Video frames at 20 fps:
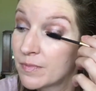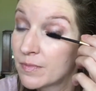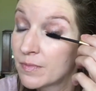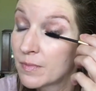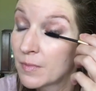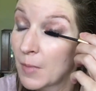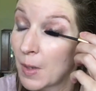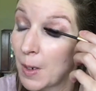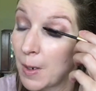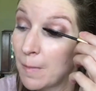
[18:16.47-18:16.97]

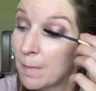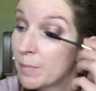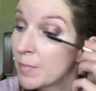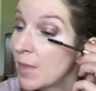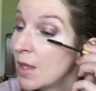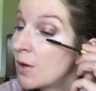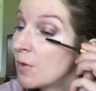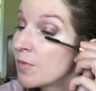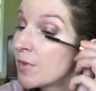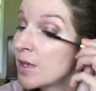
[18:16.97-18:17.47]
And I
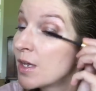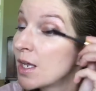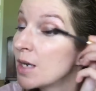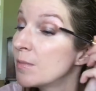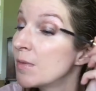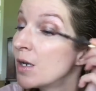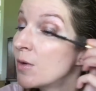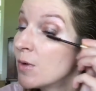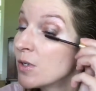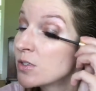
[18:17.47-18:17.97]
don't think
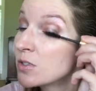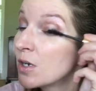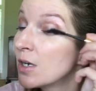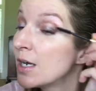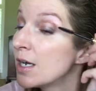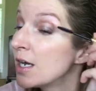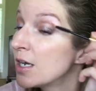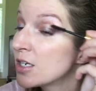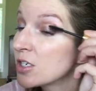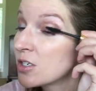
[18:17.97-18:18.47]
anybody wants gray
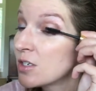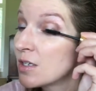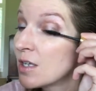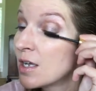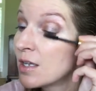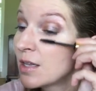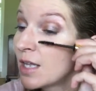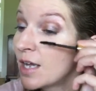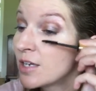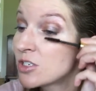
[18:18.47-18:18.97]

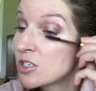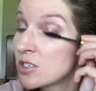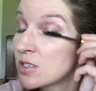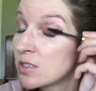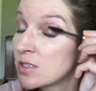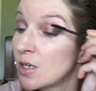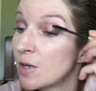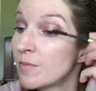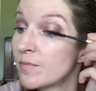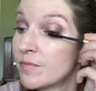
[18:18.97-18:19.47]
eyelashes,
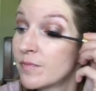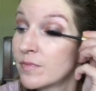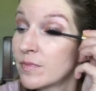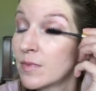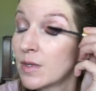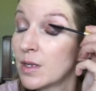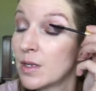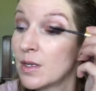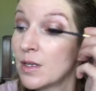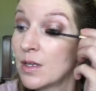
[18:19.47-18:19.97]
so.
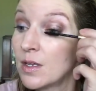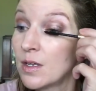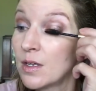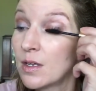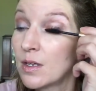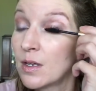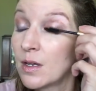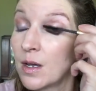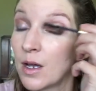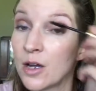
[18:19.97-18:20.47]

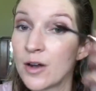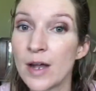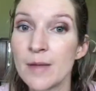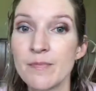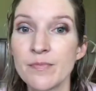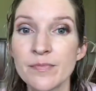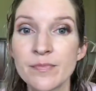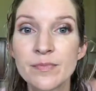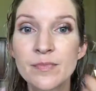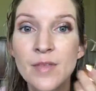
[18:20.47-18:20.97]
All right,
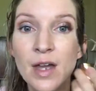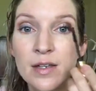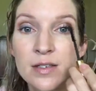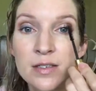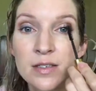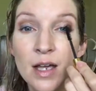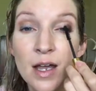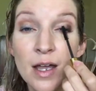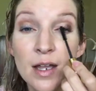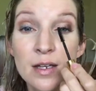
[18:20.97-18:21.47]
that
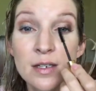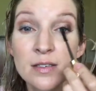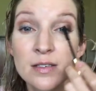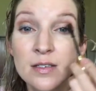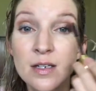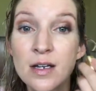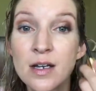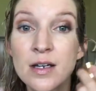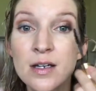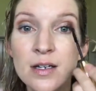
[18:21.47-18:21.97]
side is
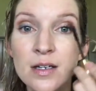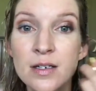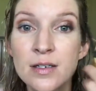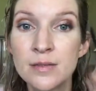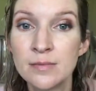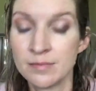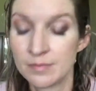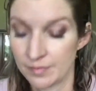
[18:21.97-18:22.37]
done.